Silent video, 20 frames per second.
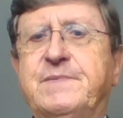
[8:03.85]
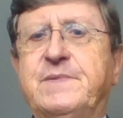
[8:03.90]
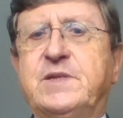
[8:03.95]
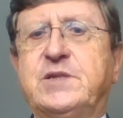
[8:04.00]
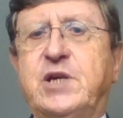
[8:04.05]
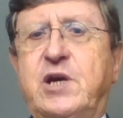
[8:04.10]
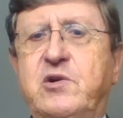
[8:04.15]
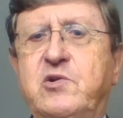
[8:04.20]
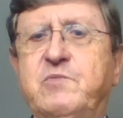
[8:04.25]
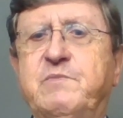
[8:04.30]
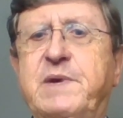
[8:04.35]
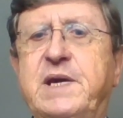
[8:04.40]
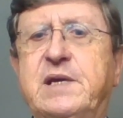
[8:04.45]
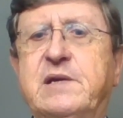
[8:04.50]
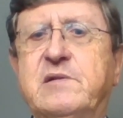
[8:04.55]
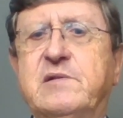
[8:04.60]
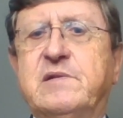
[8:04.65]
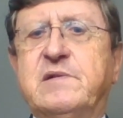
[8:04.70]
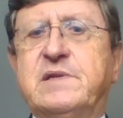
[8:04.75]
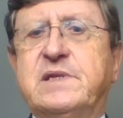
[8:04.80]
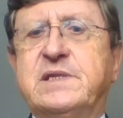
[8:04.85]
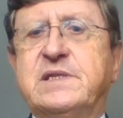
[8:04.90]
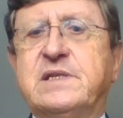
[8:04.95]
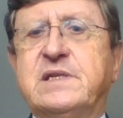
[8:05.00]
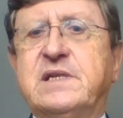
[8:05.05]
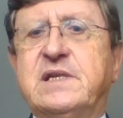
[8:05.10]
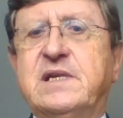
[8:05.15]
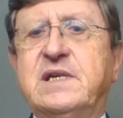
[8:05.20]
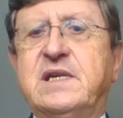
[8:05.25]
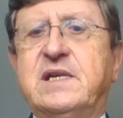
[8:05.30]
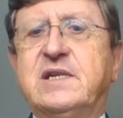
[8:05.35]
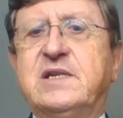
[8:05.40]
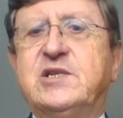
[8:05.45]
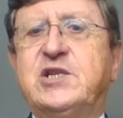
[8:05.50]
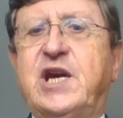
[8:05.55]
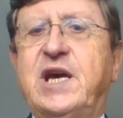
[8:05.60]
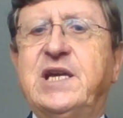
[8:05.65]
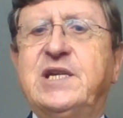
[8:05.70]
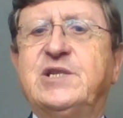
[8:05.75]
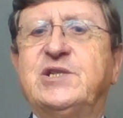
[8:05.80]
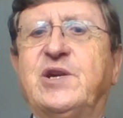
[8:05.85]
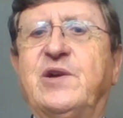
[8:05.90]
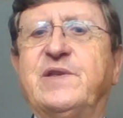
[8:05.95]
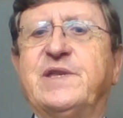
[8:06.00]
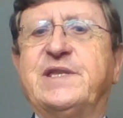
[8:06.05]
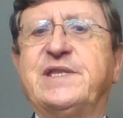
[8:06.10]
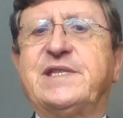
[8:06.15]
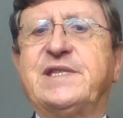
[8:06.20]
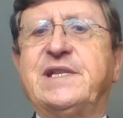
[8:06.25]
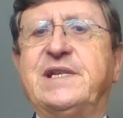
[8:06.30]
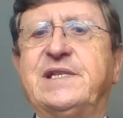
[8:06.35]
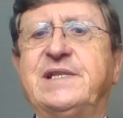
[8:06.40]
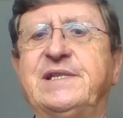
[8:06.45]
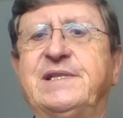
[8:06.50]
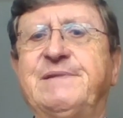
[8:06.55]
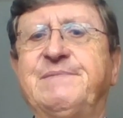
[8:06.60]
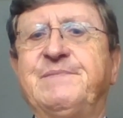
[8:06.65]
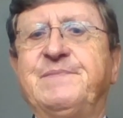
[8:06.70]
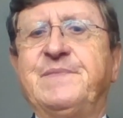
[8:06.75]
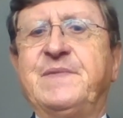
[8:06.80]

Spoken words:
Joe Mills, Jane Johnston,